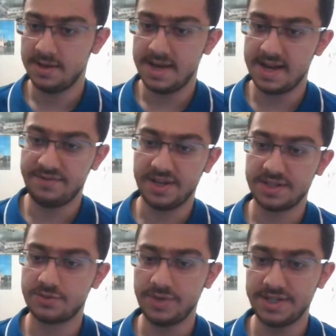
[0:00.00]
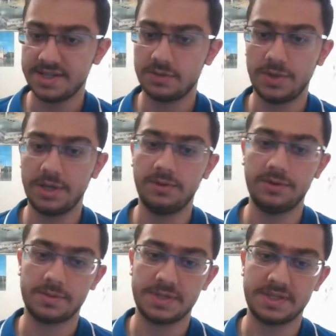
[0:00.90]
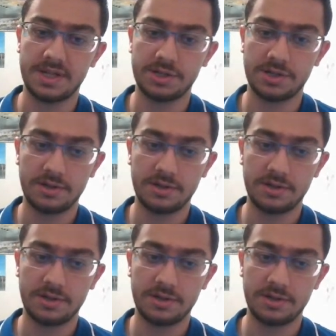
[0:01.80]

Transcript: And effects reset when you lose possession.